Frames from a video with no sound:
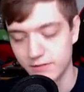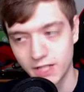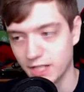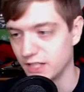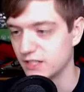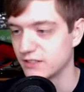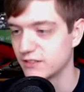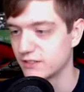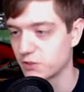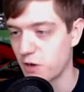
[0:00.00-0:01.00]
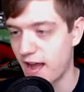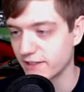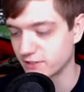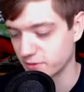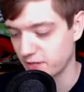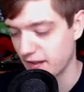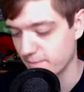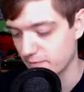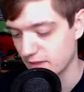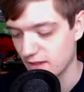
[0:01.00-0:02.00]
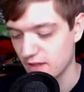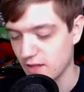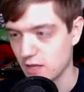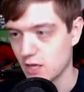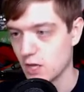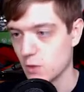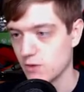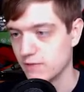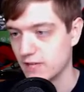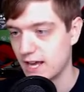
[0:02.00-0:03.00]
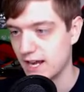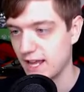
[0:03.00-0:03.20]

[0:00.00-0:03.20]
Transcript: It is grass. Okay. We've got